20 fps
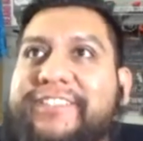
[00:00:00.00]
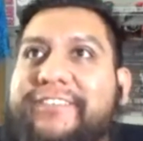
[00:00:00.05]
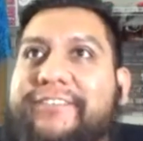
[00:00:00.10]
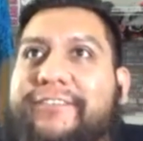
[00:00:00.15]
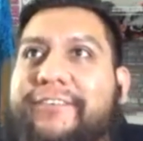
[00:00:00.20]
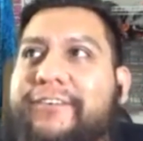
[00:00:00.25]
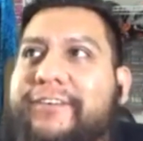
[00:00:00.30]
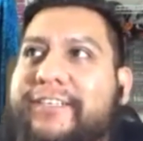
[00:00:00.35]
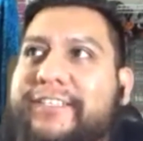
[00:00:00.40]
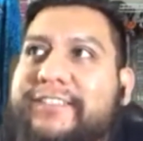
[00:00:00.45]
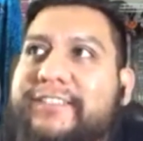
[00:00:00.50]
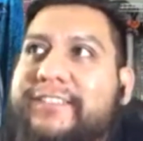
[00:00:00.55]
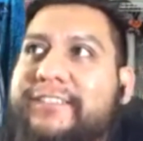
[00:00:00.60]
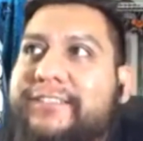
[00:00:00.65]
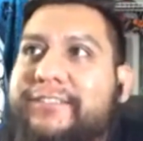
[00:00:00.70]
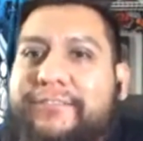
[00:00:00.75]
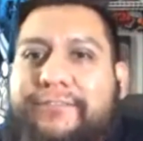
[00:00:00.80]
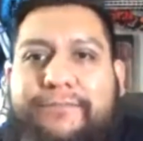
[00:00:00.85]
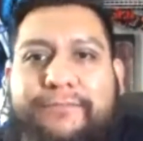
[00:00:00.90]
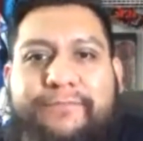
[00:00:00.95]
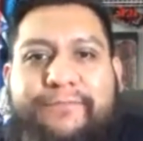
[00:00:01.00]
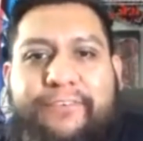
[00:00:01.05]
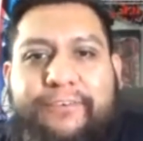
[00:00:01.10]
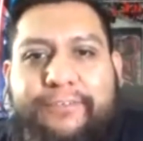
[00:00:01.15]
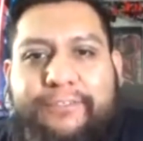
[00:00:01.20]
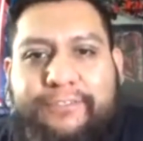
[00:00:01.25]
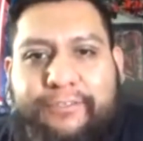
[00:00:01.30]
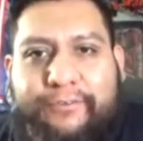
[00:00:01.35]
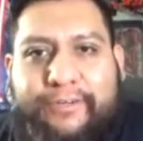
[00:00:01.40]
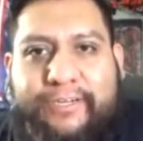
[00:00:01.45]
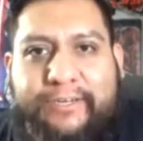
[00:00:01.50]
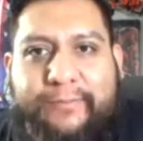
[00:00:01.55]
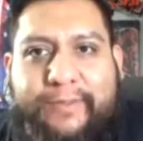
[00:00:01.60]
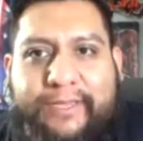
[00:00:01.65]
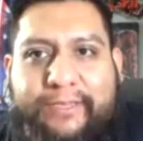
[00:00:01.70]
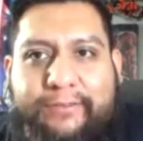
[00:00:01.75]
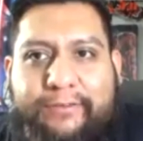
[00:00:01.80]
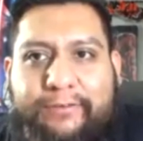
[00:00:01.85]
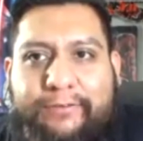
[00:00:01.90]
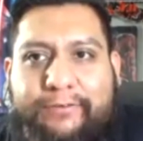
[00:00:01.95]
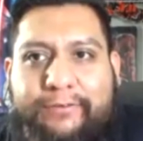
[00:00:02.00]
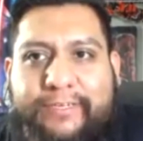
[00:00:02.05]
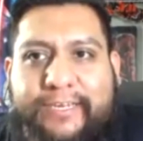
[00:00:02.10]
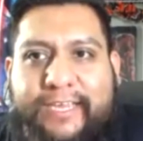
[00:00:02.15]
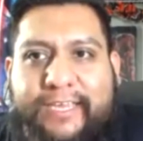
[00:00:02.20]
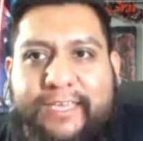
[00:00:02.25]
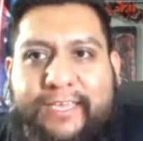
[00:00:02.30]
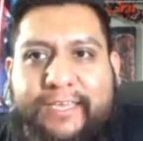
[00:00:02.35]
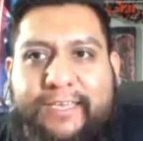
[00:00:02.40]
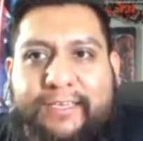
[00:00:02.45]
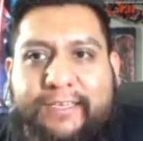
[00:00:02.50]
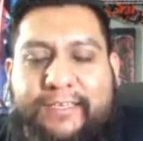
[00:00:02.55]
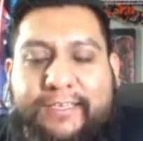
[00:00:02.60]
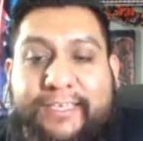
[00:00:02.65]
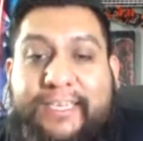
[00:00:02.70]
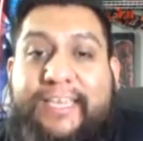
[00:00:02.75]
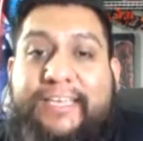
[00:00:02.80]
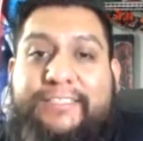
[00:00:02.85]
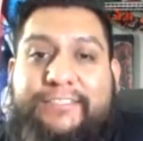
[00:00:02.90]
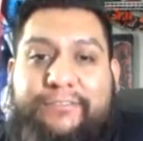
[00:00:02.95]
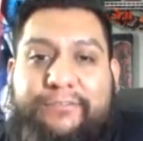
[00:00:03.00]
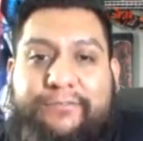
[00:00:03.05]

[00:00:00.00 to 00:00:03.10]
or is it June 1st already by you or not yet? Yeah, it's June